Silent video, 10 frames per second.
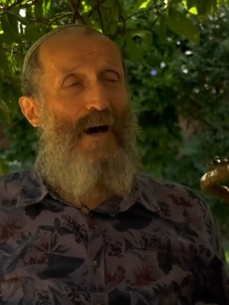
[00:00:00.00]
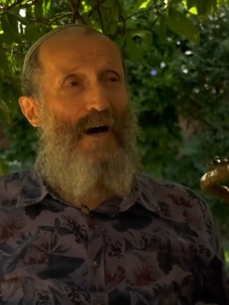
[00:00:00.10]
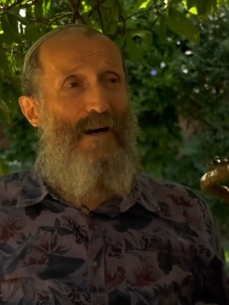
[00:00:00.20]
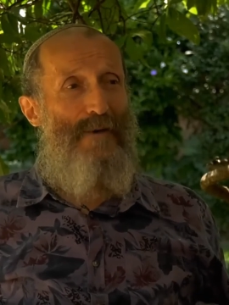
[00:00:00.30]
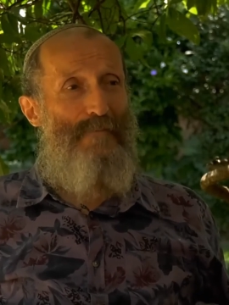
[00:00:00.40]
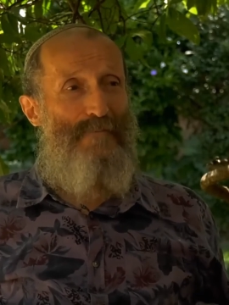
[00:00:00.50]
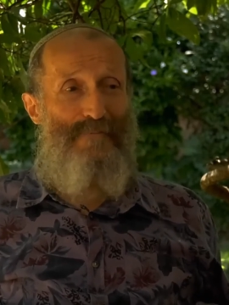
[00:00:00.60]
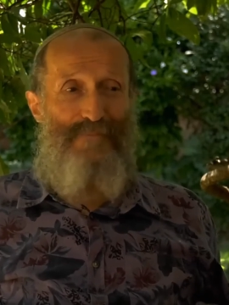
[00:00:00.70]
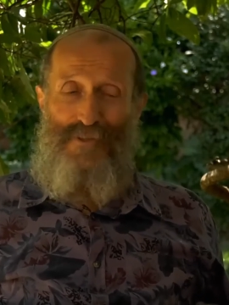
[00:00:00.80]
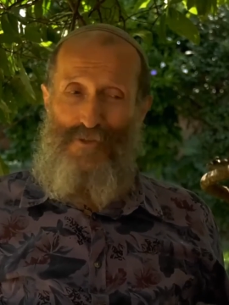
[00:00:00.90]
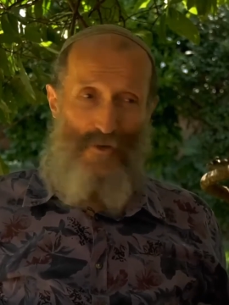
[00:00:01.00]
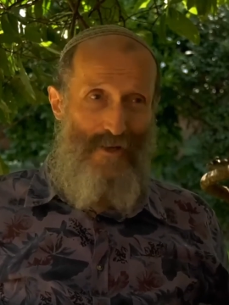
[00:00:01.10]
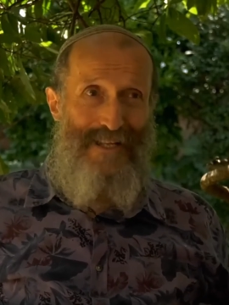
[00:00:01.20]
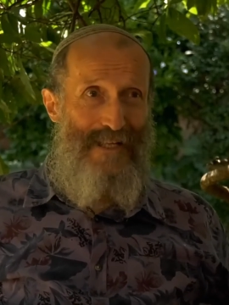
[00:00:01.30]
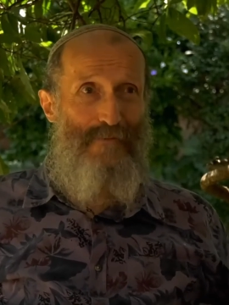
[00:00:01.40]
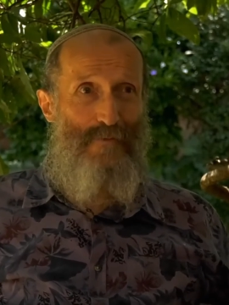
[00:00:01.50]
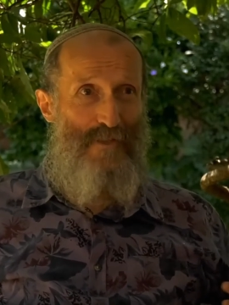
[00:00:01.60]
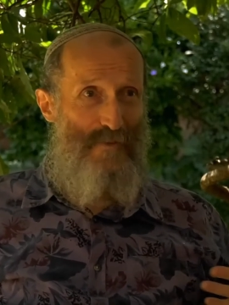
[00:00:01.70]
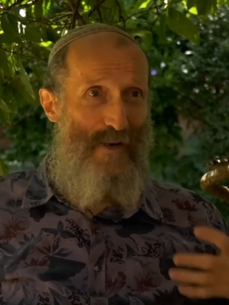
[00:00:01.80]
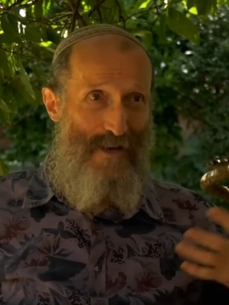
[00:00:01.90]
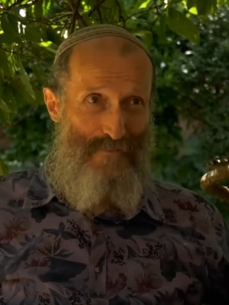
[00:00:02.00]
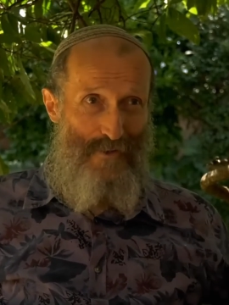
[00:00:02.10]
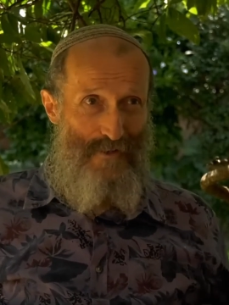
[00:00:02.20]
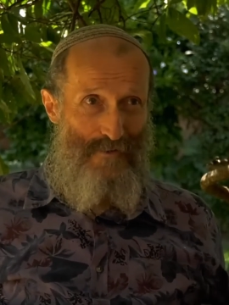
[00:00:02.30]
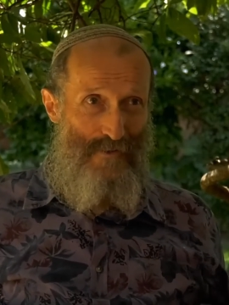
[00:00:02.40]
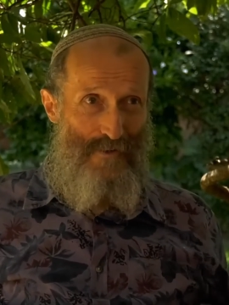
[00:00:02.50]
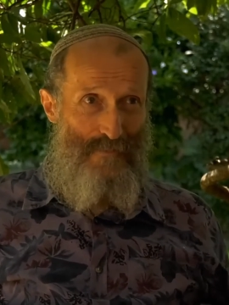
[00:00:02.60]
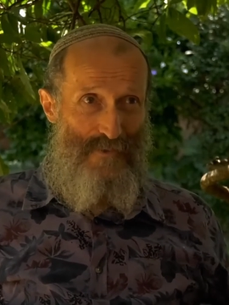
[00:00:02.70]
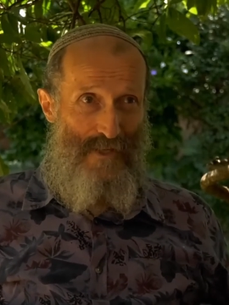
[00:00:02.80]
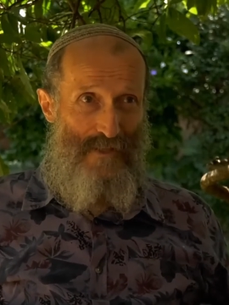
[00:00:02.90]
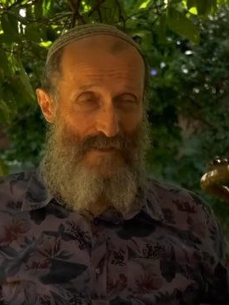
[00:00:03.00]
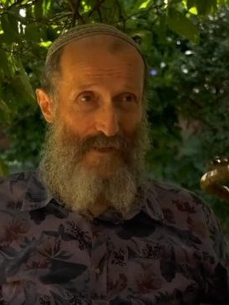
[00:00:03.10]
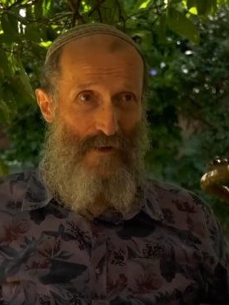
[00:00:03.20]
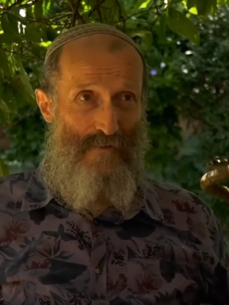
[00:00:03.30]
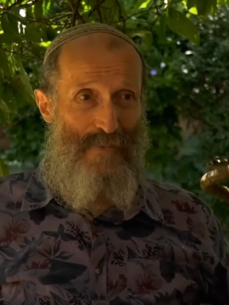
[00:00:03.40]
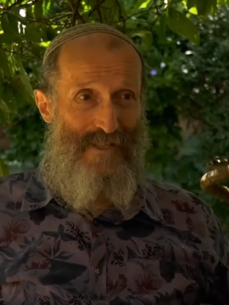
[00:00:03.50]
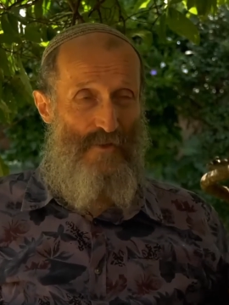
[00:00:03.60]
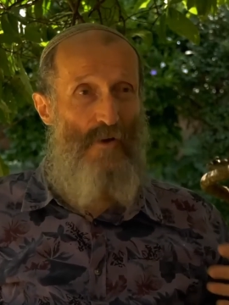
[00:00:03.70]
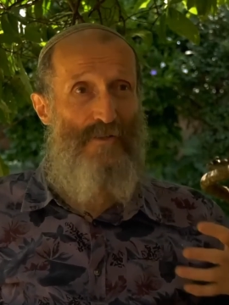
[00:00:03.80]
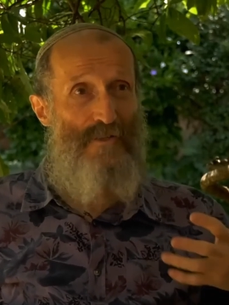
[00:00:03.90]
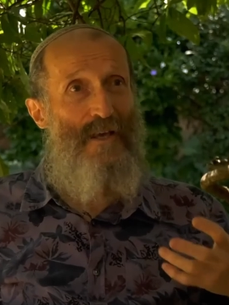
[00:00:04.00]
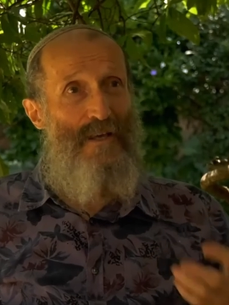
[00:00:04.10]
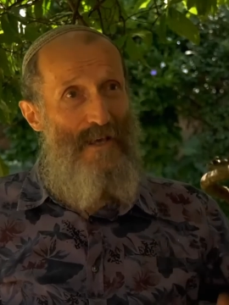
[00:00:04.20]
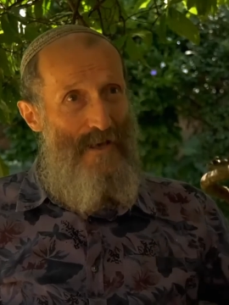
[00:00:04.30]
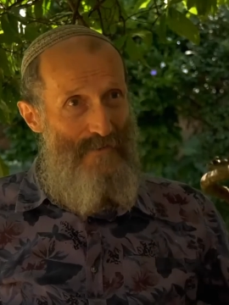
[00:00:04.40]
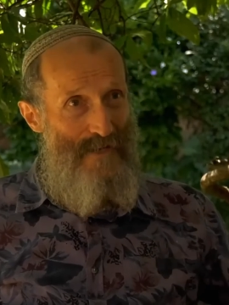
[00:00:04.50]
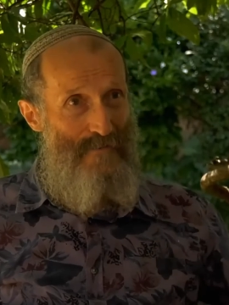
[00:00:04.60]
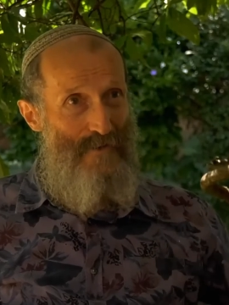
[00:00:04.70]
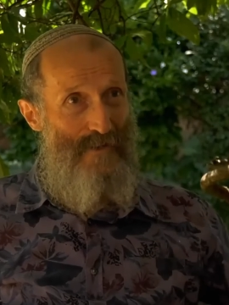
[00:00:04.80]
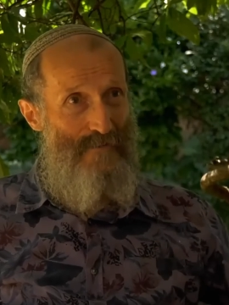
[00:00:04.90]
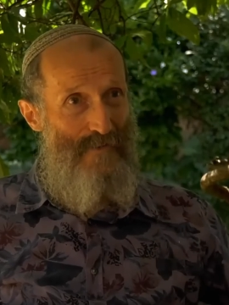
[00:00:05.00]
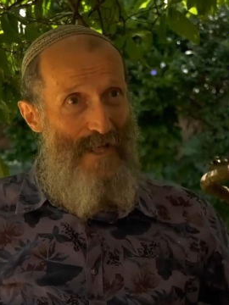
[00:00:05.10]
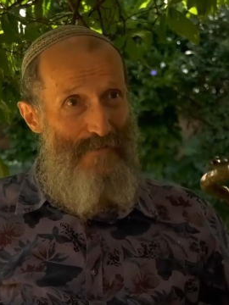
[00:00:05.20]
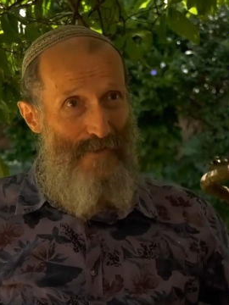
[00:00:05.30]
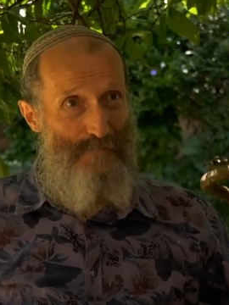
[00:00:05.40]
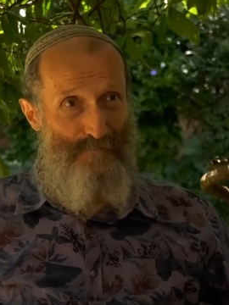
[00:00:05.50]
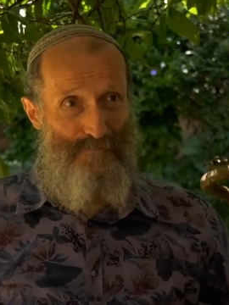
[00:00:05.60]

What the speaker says: I'm certainly influenced by African rhythms, and a lot of my songs have an African flavor.